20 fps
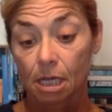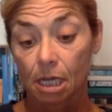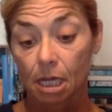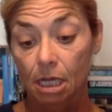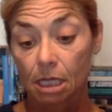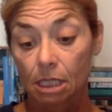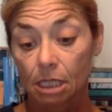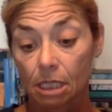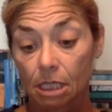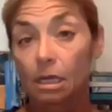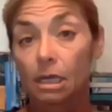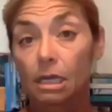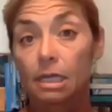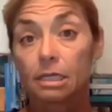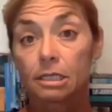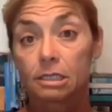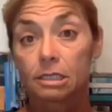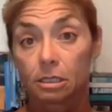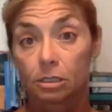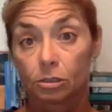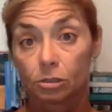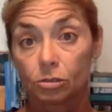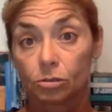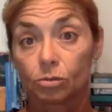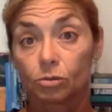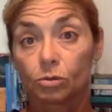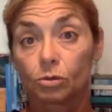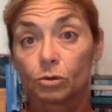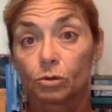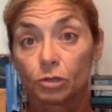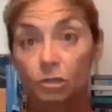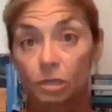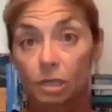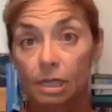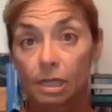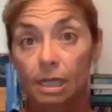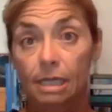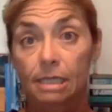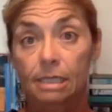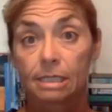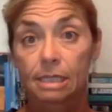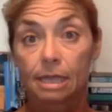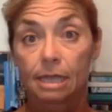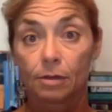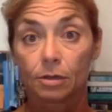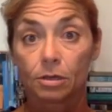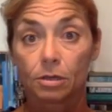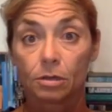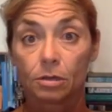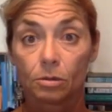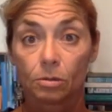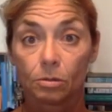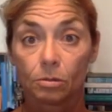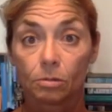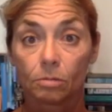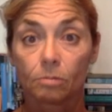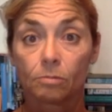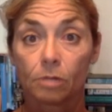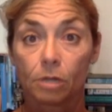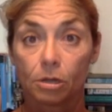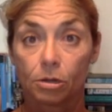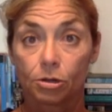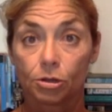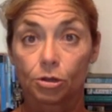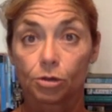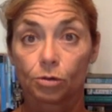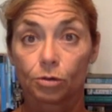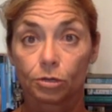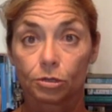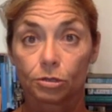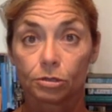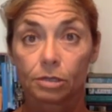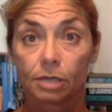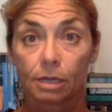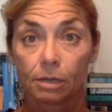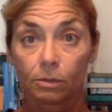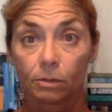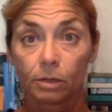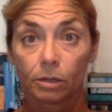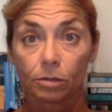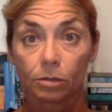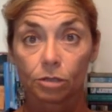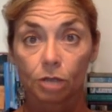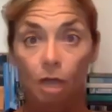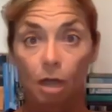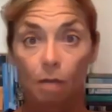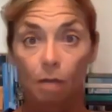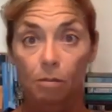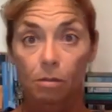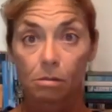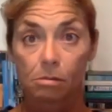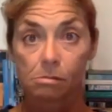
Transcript: And don't listen to those that can tell you when are you going to get a real job.